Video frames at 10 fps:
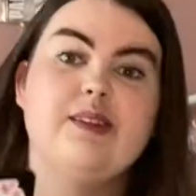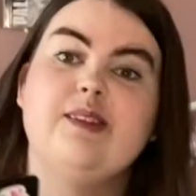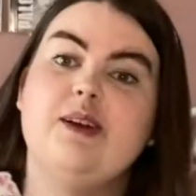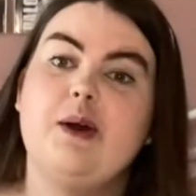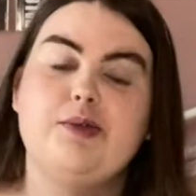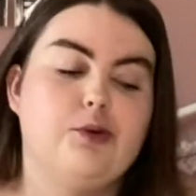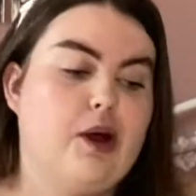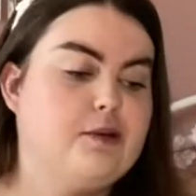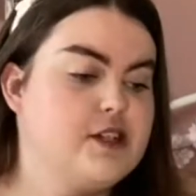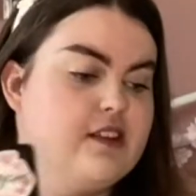So I thought I
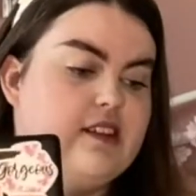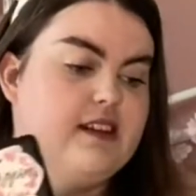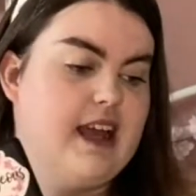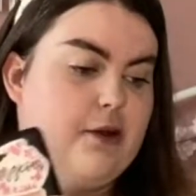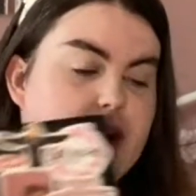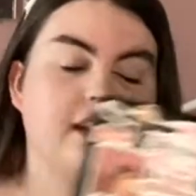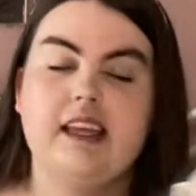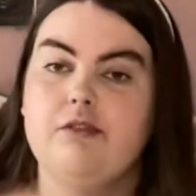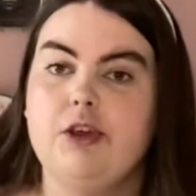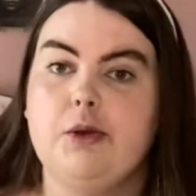would just sit down and
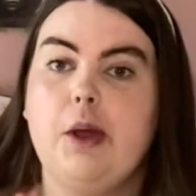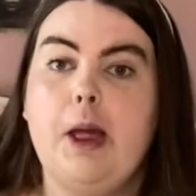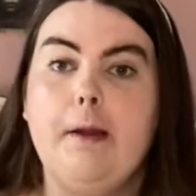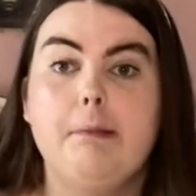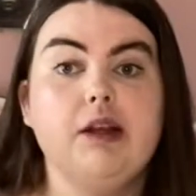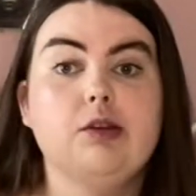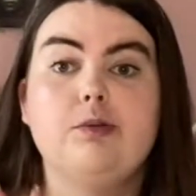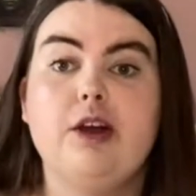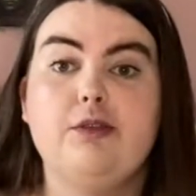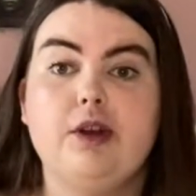give you my top
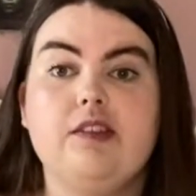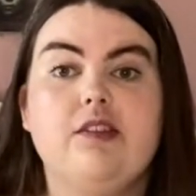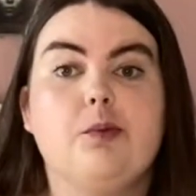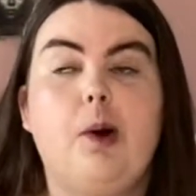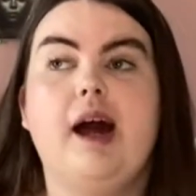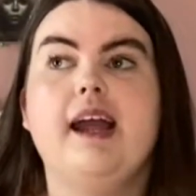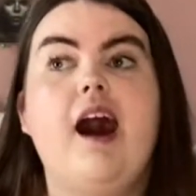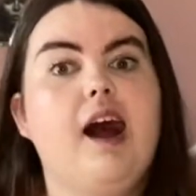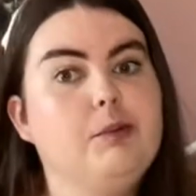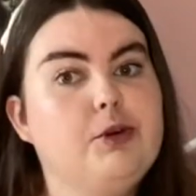5 reasons why
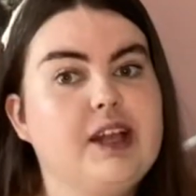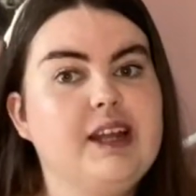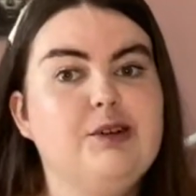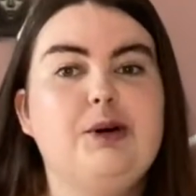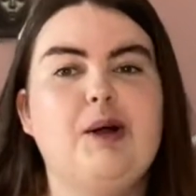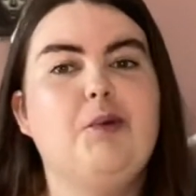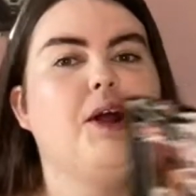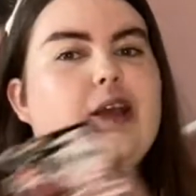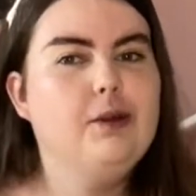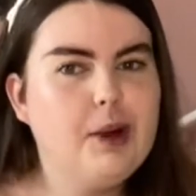I bought a Kindle and why
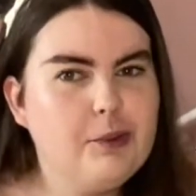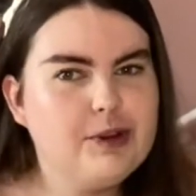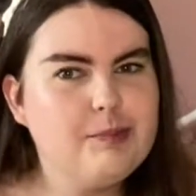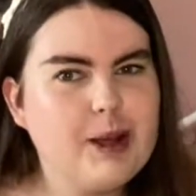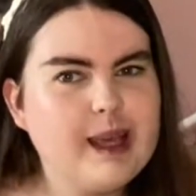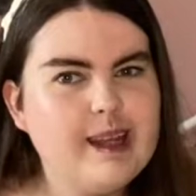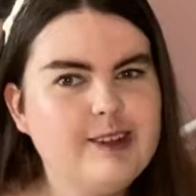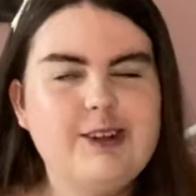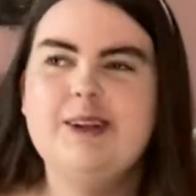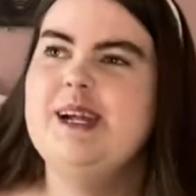you might want to buy a
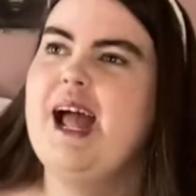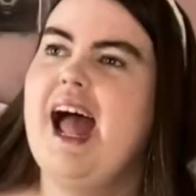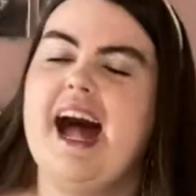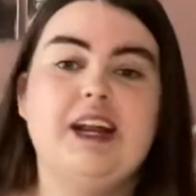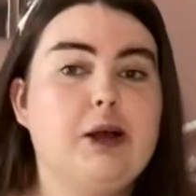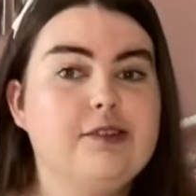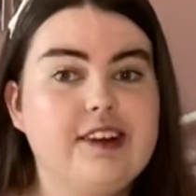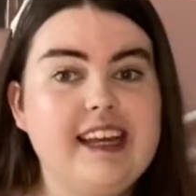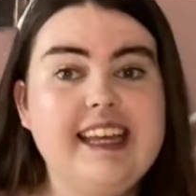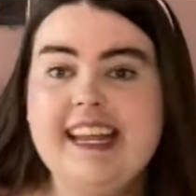Kindle, and
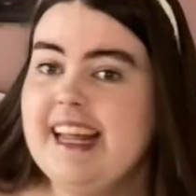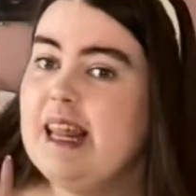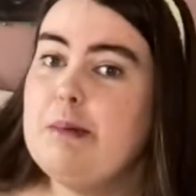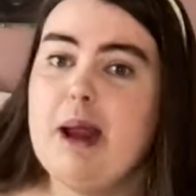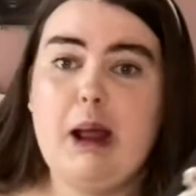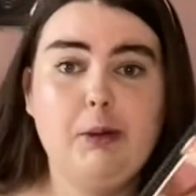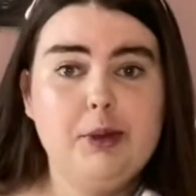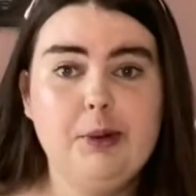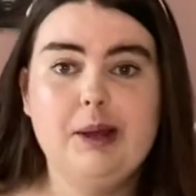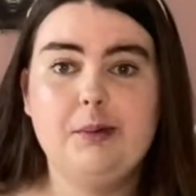hopefully that might help
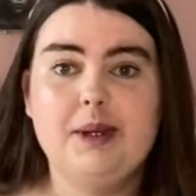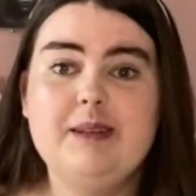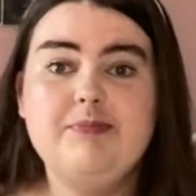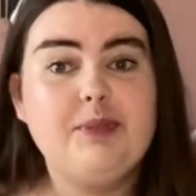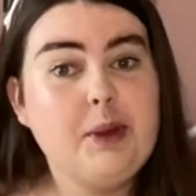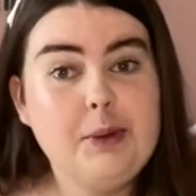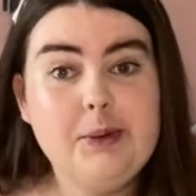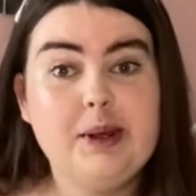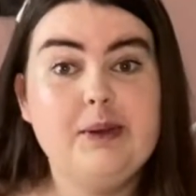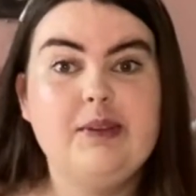you a little bit. Who
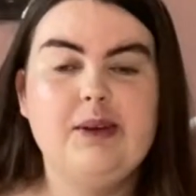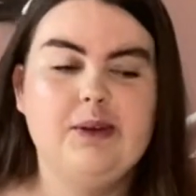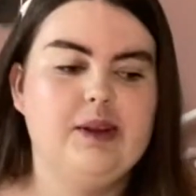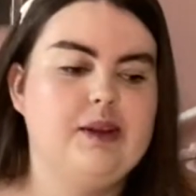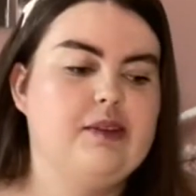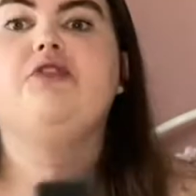knows, who knows.